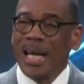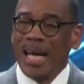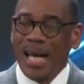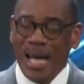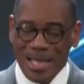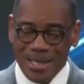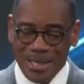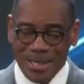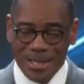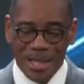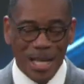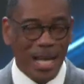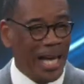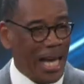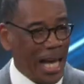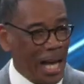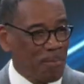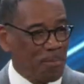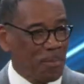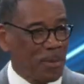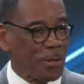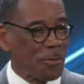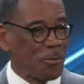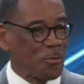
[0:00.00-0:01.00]
has to
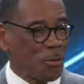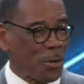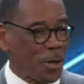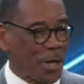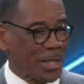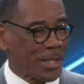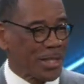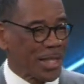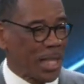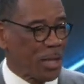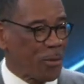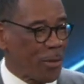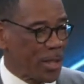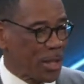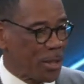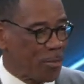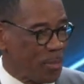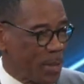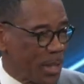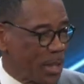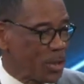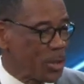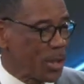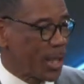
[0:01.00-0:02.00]
happen for us to get ready to
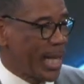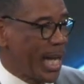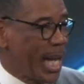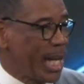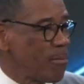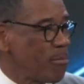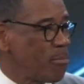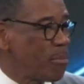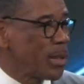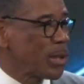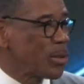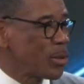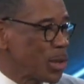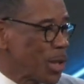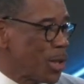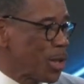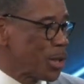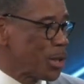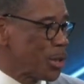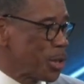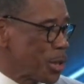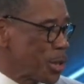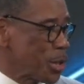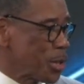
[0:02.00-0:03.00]
build. You can't build
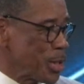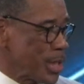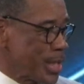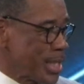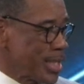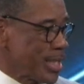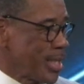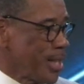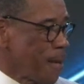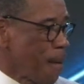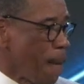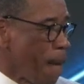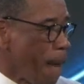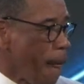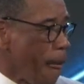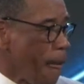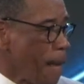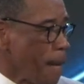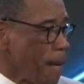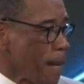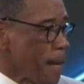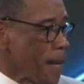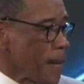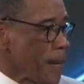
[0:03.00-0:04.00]
on dirt.
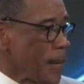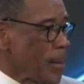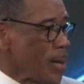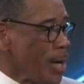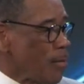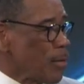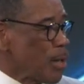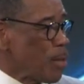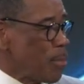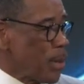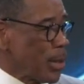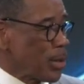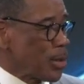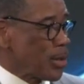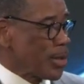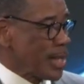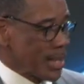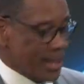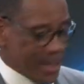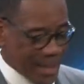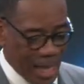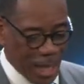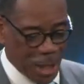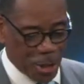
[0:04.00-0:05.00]
You have to build on
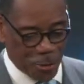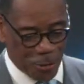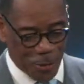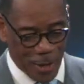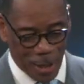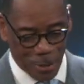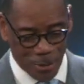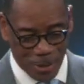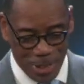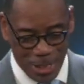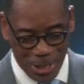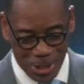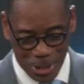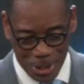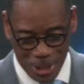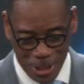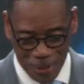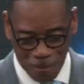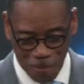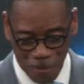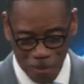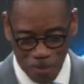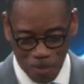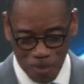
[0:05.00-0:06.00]
a solid
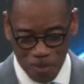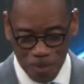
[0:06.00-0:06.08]
foundation.